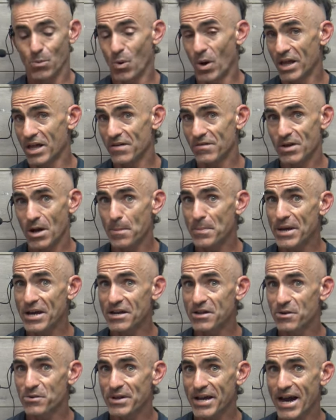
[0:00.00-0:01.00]
why they haven't updated
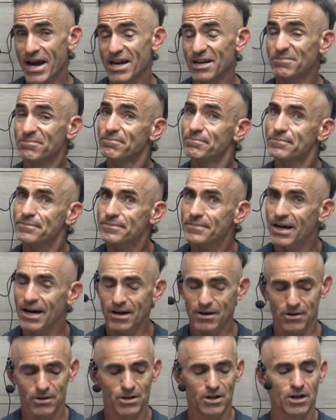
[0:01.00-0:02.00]
their data? I
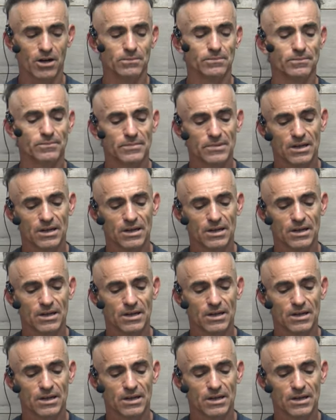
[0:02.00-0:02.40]
don't know.